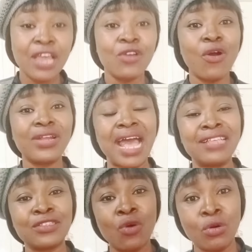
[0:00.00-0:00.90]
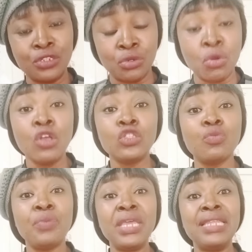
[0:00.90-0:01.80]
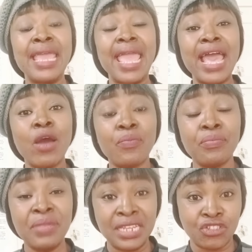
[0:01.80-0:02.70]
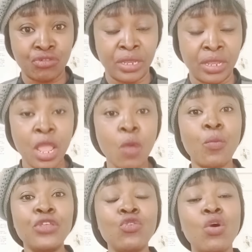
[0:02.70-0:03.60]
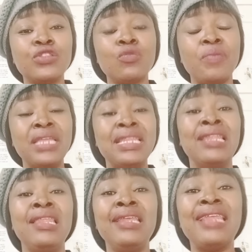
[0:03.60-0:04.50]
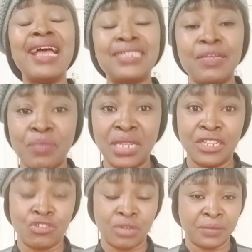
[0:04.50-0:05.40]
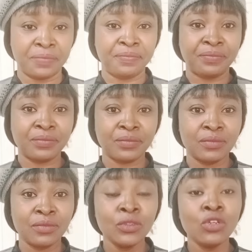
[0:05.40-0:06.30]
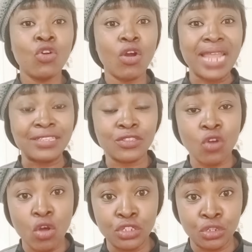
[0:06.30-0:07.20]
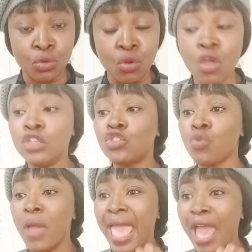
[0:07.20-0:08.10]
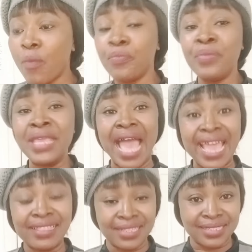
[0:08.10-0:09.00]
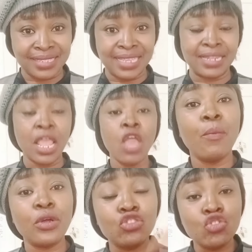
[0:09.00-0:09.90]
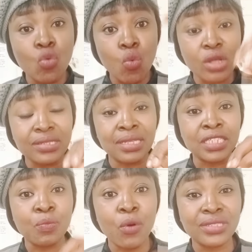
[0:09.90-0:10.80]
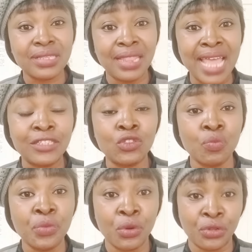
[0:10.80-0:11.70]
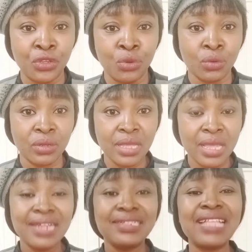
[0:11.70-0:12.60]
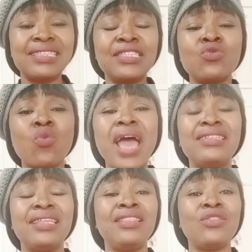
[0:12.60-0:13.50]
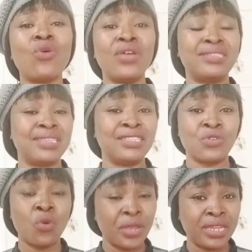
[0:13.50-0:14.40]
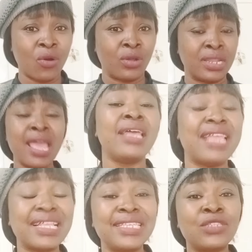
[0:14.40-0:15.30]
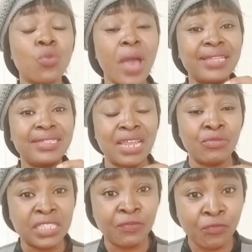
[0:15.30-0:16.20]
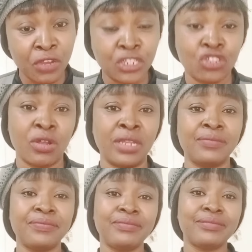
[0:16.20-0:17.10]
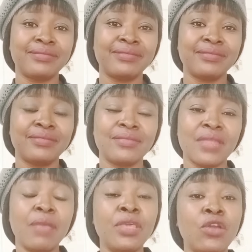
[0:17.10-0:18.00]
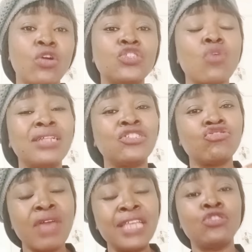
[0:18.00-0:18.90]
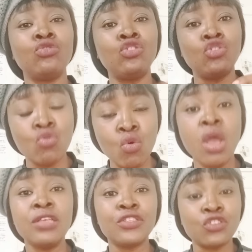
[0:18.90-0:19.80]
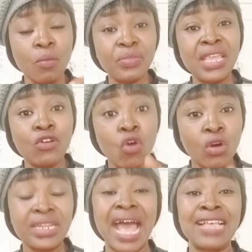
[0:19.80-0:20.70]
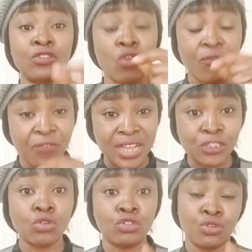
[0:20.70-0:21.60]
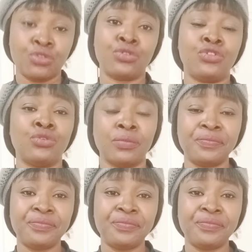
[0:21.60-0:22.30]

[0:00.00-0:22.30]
God has called you to be in a help ministry, but you want to be in a leadership ministry. God has called you to help behind the scene, but you want the spotlight to be on you. That is why the noise is going on. That is why there is friction. Because you are trying to do something God has not fashioned you to do.